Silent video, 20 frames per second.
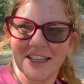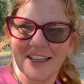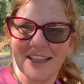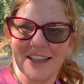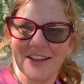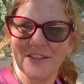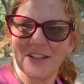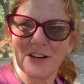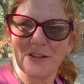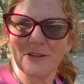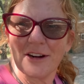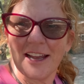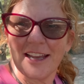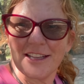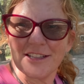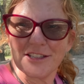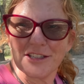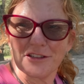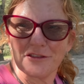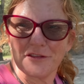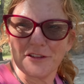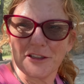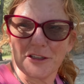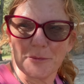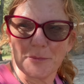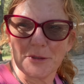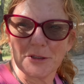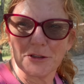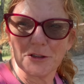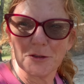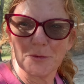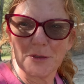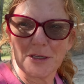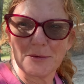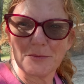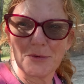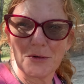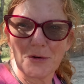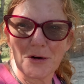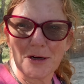If it rains, it'll fill up a little bit
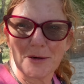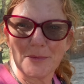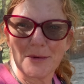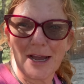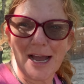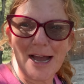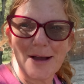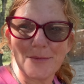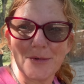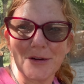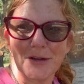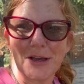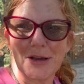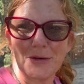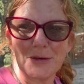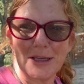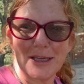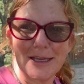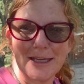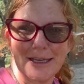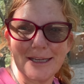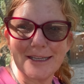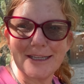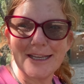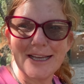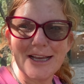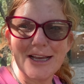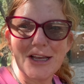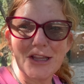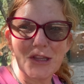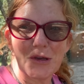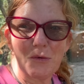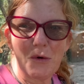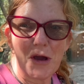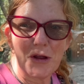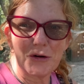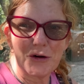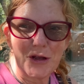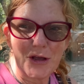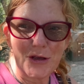more, but I'm going to go get the
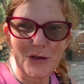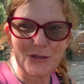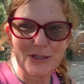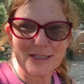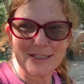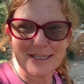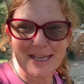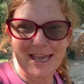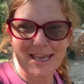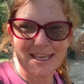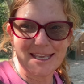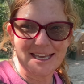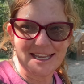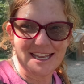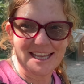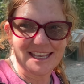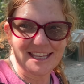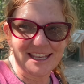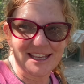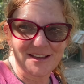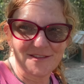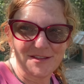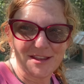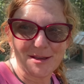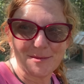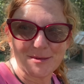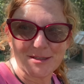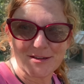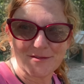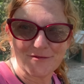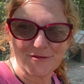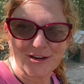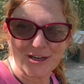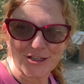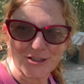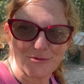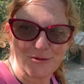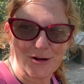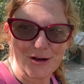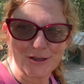water hose and take it and give them some
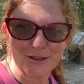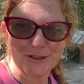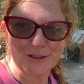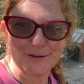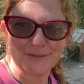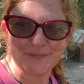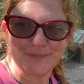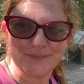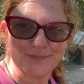fresh water.